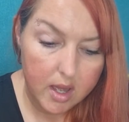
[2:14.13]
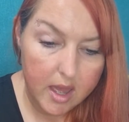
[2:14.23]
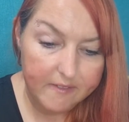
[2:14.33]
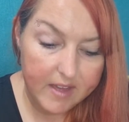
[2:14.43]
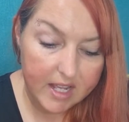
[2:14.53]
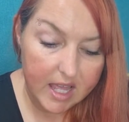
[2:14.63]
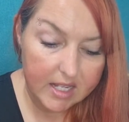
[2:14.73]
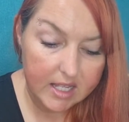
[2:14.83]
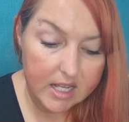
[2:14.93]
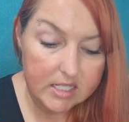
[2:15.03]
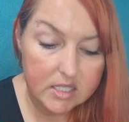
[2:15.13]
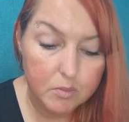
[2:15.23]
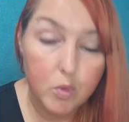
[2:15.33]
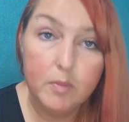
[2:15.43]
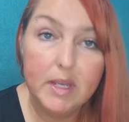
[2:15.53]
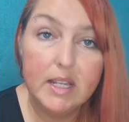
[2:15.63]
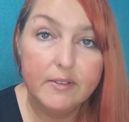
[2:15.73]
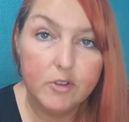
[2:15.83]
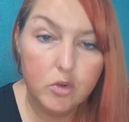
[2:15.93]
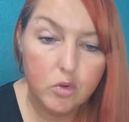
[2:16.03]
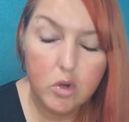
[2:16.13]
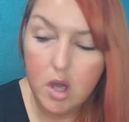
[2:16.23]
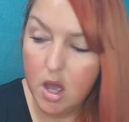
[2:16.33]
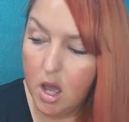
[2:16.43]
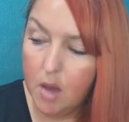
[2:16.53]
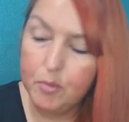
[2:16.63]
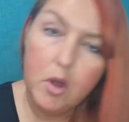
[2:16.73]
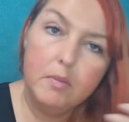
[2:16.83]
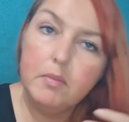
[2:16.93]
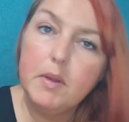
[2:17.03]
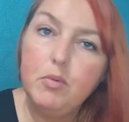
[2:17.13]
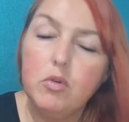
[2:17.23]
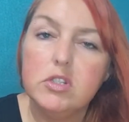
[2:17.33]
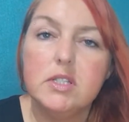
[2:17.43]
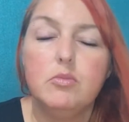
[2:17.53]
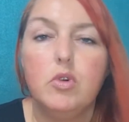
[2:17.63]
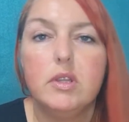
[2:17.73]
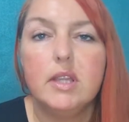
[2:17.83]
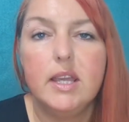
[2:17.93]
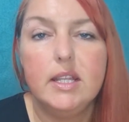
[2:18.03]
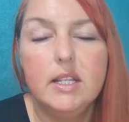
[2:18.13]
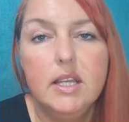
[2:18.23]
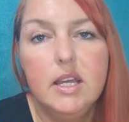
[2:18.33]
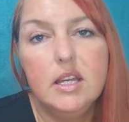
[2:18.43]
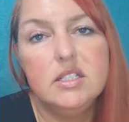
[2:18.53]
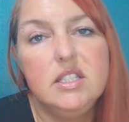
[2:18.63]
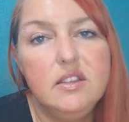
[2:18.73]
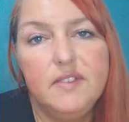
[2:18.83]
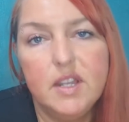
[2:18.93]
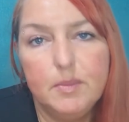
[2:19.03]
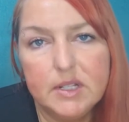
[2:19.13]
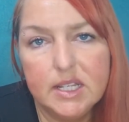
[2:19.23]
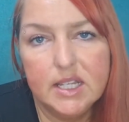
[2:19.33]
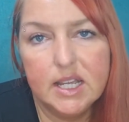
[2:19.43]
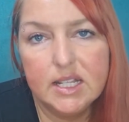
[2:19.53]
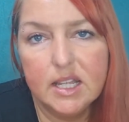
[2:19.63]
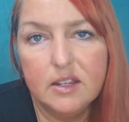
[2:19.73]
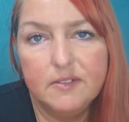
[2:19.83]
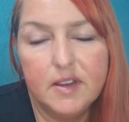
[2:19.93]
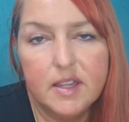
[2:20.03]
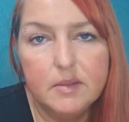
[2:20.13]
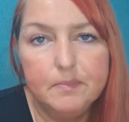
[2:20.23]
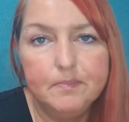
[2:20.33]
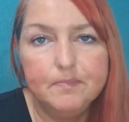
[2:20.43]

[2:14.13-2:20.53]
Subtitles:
if I can't guess them, we may never know. I'll probably post them online and see if anybody can identify them.